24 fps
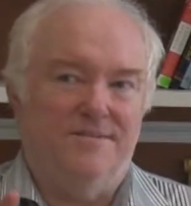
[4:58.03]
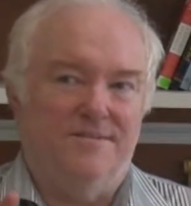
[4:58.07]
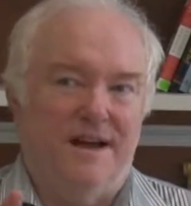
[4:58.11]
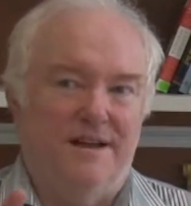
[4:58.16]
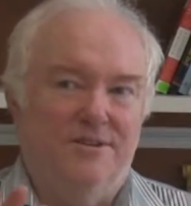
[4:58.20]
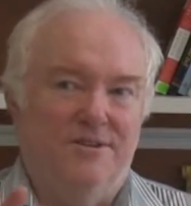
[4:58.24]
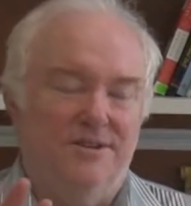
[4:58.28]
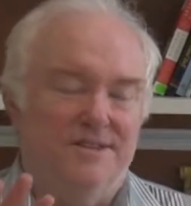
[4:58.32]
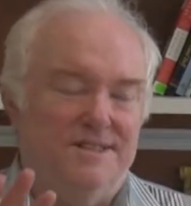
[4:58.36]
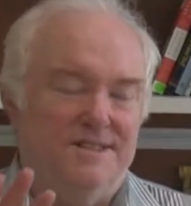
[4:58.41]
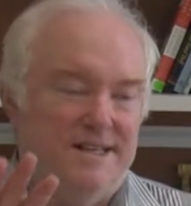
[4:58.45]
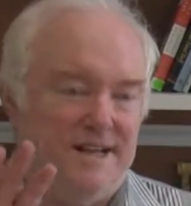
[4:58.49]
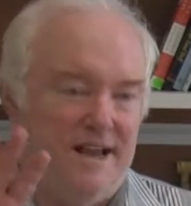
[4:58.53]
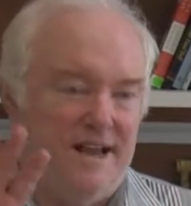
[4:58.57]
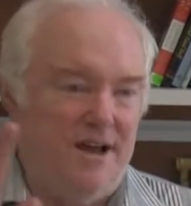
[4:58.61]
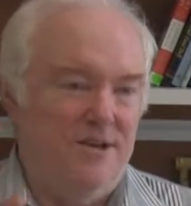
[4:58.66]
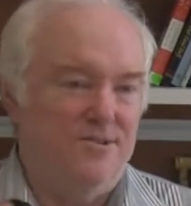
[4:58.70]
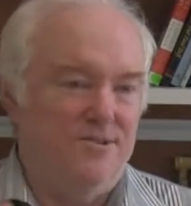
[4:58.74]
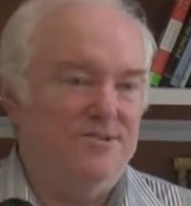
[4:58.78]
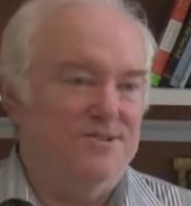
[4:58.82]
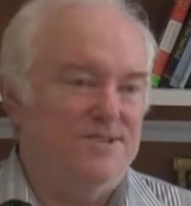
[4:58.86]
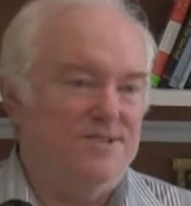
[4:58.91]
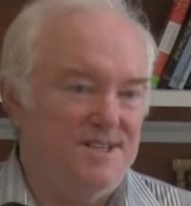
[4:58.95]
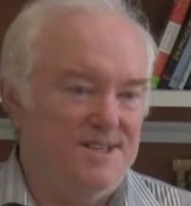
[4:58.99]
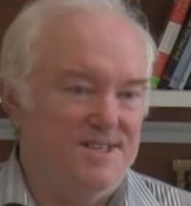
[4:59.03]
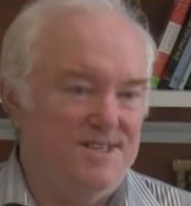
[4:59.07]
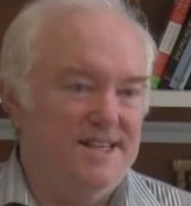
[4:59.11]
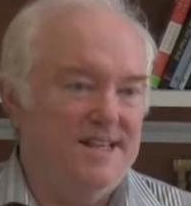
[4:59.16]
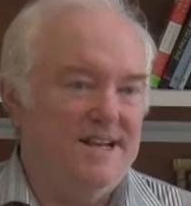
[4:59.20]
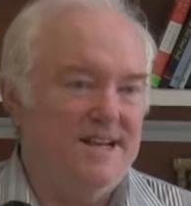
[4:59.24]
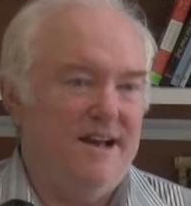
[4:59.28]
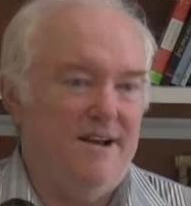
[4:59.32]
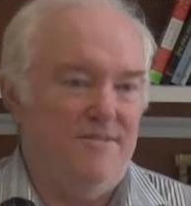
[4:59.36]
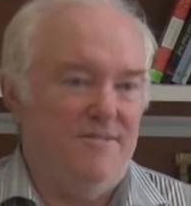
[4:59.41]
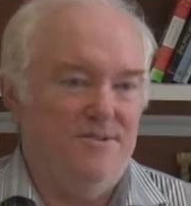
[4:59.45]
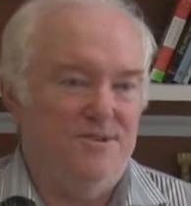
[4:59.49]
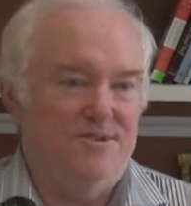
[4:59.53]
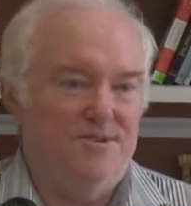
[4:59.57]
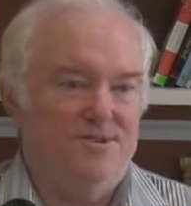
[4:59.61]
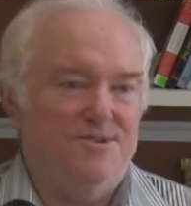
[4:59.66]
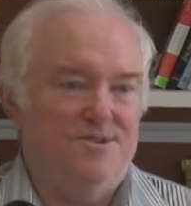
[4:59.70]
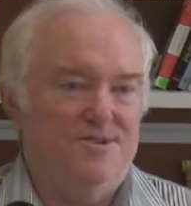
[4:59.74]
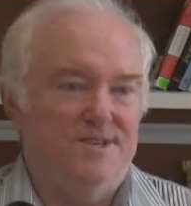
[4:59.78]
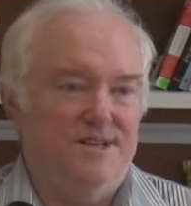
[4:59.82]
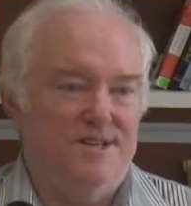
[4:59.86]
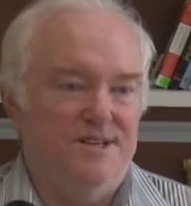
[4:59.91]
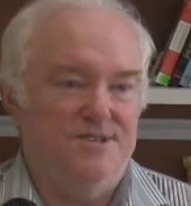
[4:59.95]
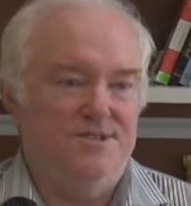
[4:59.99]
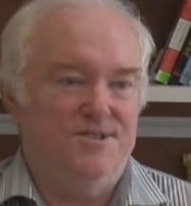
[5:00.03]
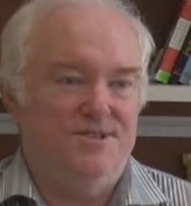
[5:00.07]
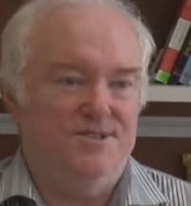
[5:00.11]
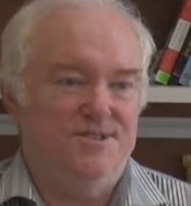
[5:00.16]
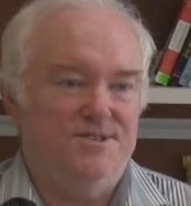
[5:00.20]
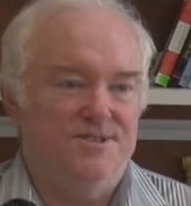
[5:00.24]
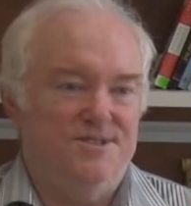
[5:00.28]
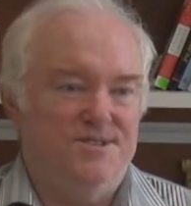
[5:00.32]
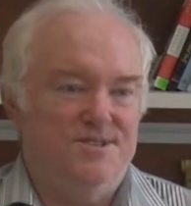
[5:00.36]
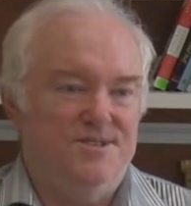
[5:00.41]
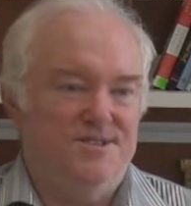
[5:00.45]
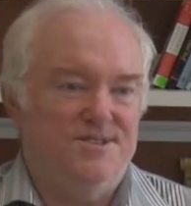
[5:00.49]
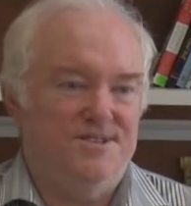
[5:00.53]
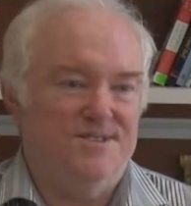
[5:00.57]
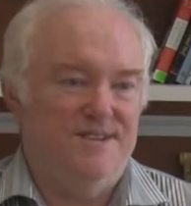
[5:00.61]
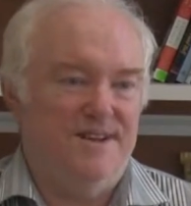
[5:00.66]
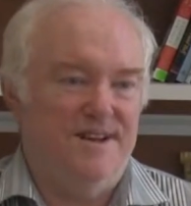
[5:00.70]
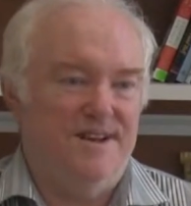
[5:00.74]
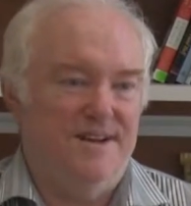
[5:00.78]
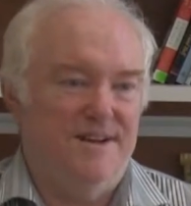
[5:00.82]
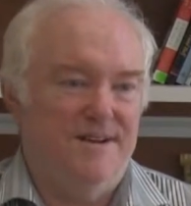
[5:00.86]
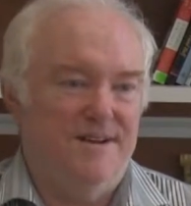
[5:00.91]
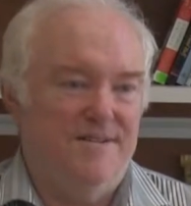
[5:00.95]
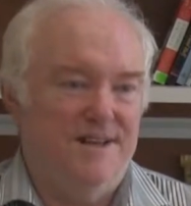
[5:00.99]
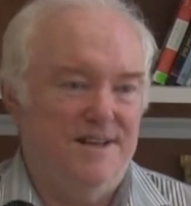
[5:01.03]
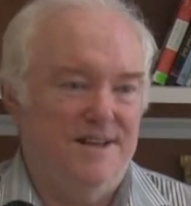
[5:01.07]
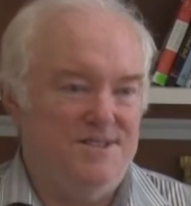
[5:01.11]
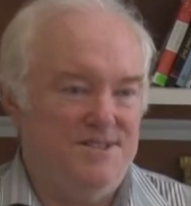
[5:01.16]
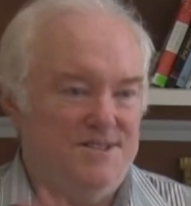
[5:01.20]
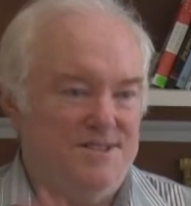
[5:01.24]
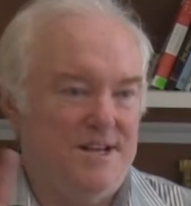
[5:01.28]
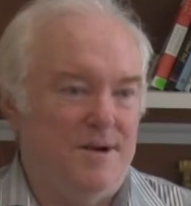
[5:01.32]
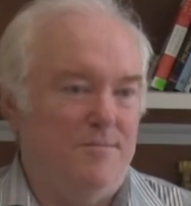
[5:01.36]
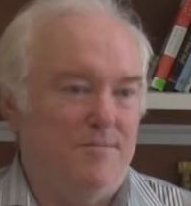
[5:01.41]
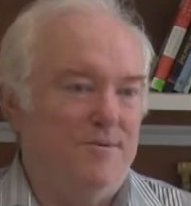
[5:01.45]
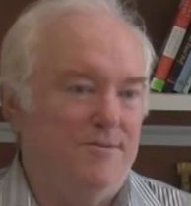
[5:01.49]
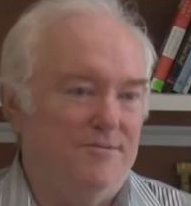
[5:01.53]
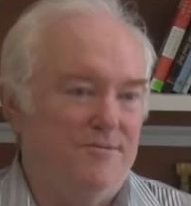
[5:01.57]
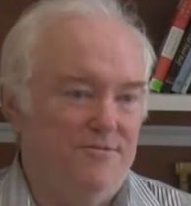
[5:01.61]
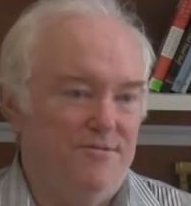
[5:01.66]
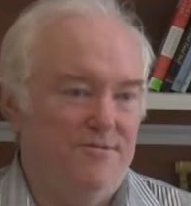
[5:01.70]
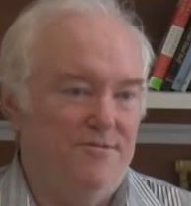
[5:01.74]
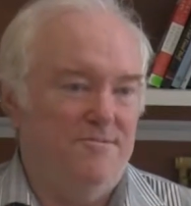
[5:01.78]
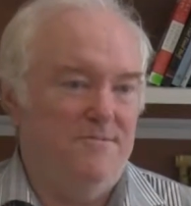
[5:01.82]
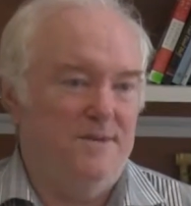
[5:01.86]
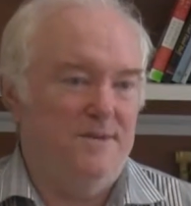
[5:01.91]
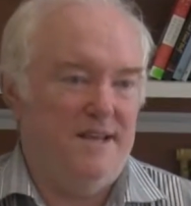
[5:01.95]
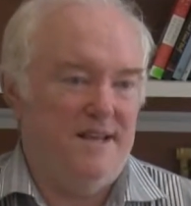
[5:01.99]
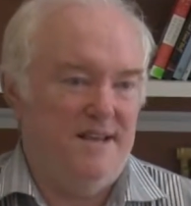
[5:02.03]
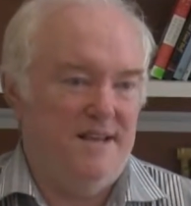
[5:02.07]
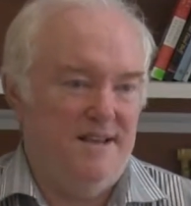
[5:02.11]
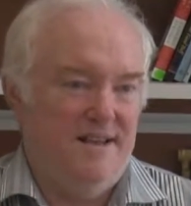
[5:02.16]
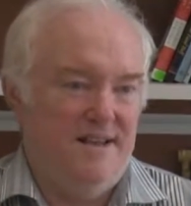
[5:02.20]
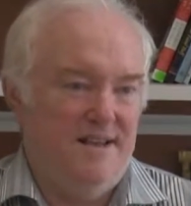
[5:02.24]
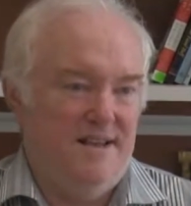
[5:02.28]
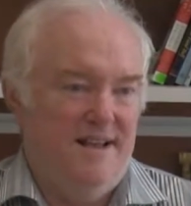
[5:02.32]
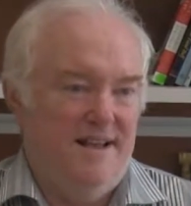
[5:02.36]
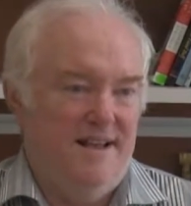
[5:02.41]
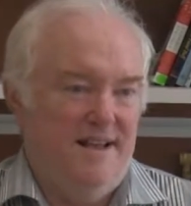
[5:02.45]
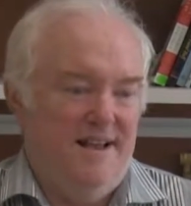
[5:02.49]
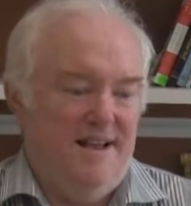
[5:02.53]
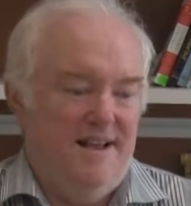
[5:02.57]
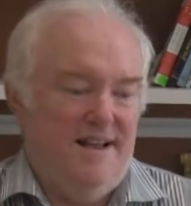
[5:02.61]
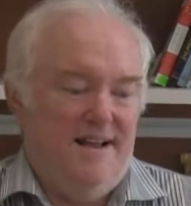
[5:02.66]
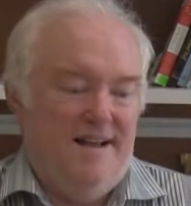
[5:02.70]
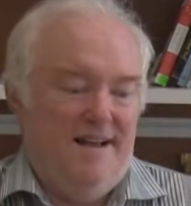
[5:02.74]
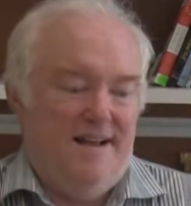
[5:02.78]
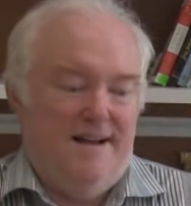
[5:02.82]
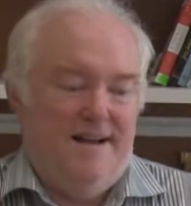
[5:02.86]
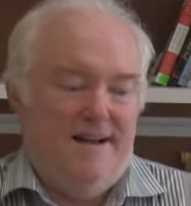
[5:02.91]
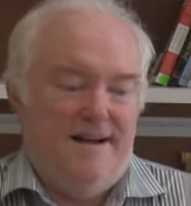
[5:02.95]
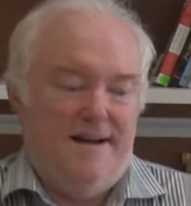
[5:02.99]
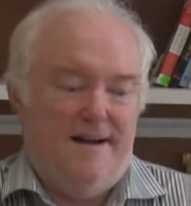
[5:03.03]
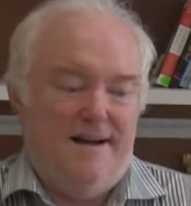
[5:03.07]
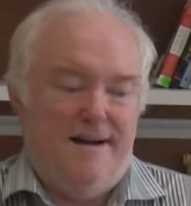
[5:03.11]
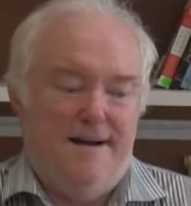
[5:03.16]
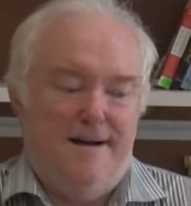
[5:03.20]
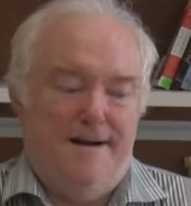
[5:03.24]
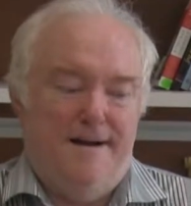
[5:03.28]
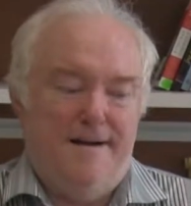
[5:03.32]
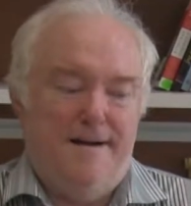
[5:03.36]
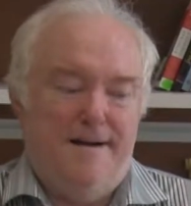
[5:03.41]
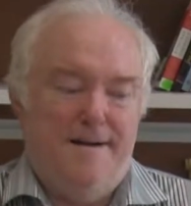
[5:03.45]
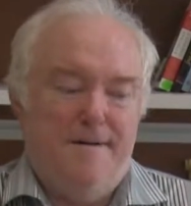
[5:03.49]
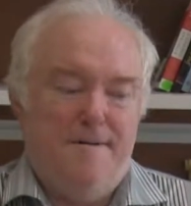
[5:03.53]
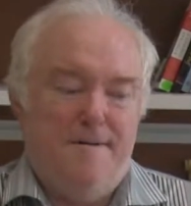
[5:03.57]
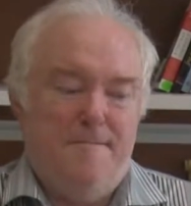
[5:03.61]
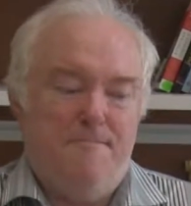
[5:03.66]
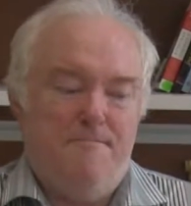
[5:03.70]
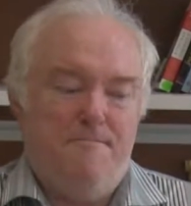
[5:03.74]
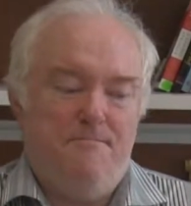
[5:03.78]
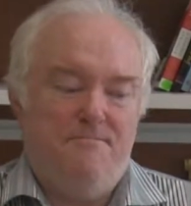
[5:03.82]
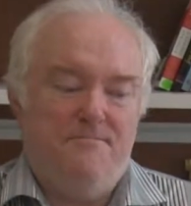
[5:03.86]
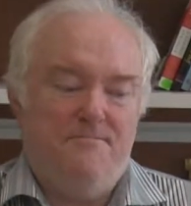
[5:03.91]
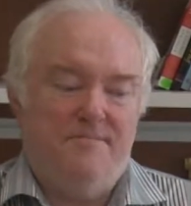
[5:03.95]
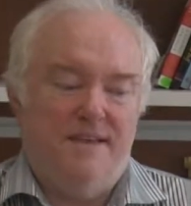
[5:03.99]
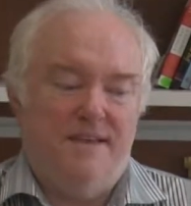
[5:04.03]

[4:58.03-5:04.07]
I looked at others that did have those issues as separate from me, and